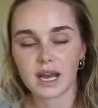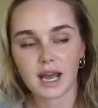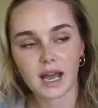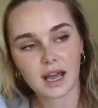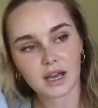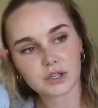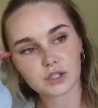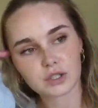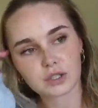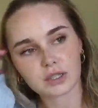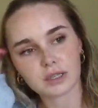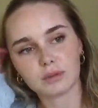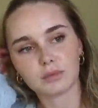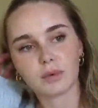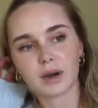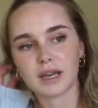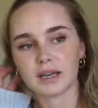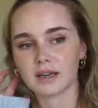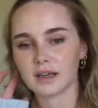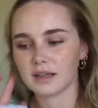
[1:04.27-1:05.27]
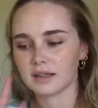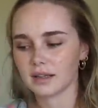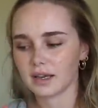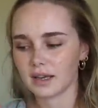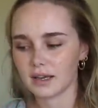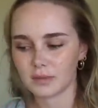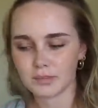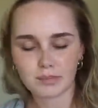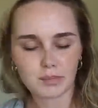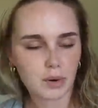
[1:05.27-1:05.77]
actually went and
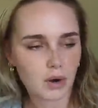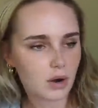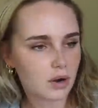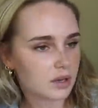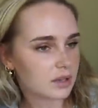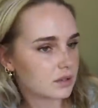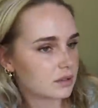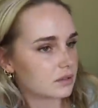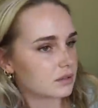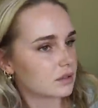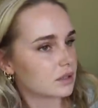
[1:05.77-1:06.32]
like bought